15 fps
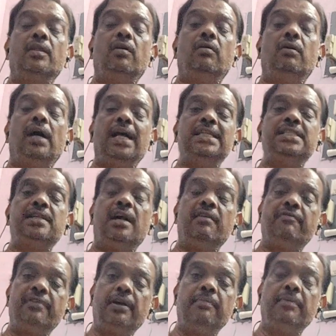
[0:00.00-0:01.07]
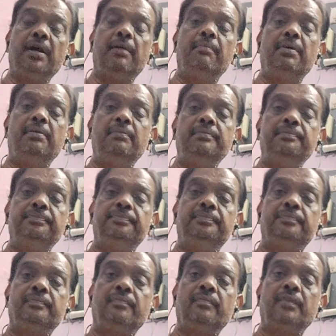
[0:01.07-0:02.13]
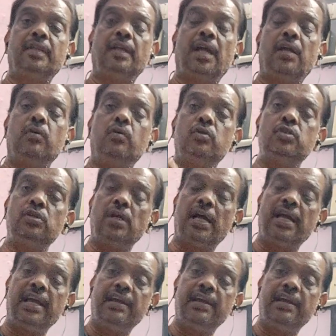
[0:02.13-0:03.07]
Now, I start from Khammam. I go to